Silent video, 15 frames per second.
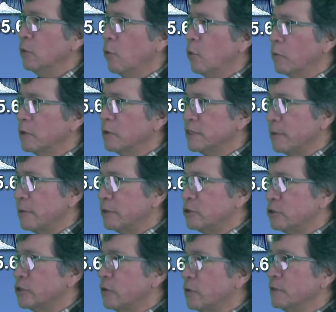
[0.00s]
Warmer
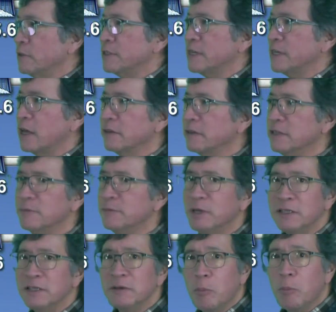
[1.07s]
temperatures over the southeast
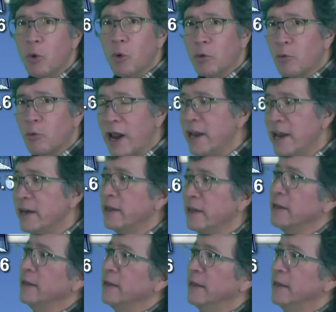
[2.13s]
means more rain.